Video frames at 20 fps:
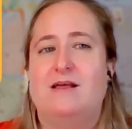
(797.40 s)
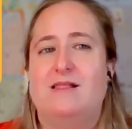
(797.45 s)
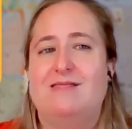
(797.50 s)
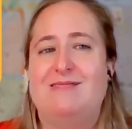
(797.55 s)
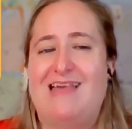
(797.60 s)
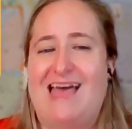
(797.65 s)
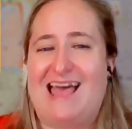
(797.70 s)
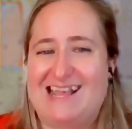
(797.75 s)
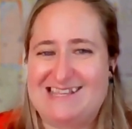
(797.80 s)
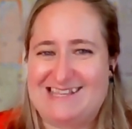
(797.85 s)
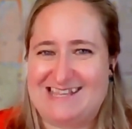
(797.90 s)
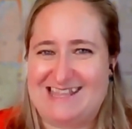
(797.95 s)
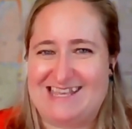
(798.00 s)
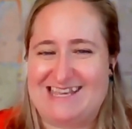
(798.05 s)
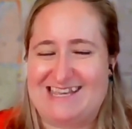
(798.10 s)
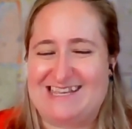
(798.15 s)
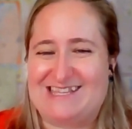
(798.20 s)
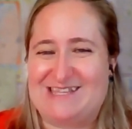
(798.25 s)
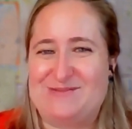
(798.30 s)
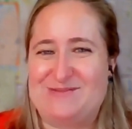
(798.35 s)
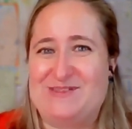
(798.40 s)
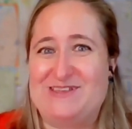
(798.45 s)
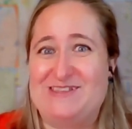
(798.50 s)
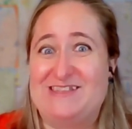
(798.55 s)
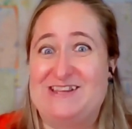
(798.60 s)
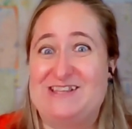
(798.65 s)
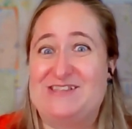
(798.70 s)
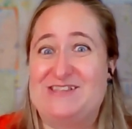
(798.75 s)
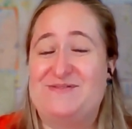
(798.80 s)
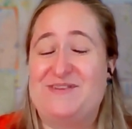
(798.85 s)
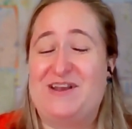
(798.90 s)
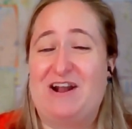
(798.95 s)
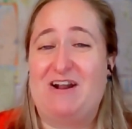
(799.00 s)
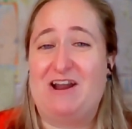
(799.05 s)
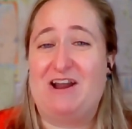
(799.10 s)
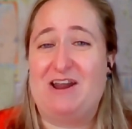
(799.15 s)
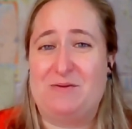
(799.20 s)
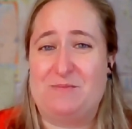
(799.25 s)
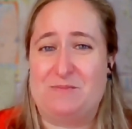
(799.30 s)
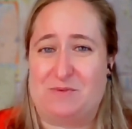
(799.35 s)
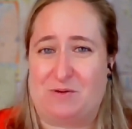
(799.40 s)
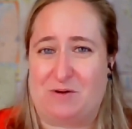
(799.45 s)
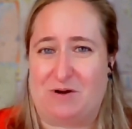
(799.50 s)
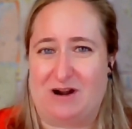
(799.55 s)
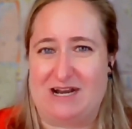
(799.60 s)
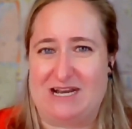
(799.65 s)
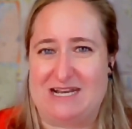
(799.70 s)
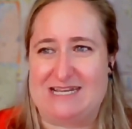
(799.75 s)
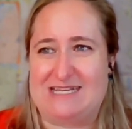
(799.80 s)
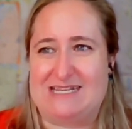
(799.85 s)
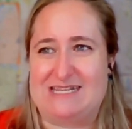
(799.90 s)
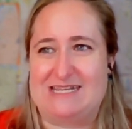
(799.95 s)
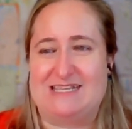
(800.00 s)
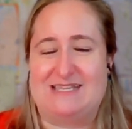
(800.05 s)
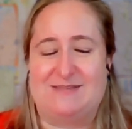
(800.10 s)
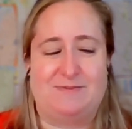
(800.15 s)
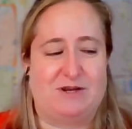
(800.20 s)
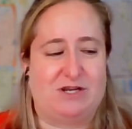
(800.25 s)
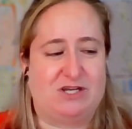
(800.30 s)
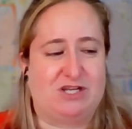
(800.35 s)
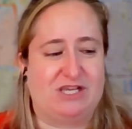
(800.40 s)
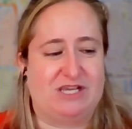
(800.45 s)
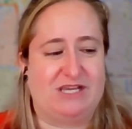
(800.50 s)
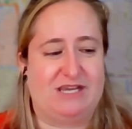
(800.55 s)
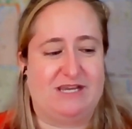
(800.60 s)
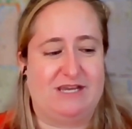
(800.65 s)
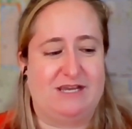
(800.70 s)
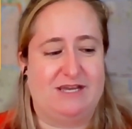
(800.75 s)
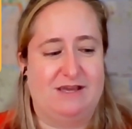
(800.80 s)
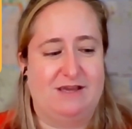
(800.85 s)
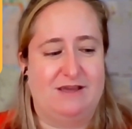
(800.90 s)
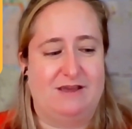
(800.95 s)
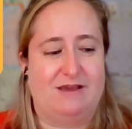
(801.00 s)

Lastly, something that is very important, especially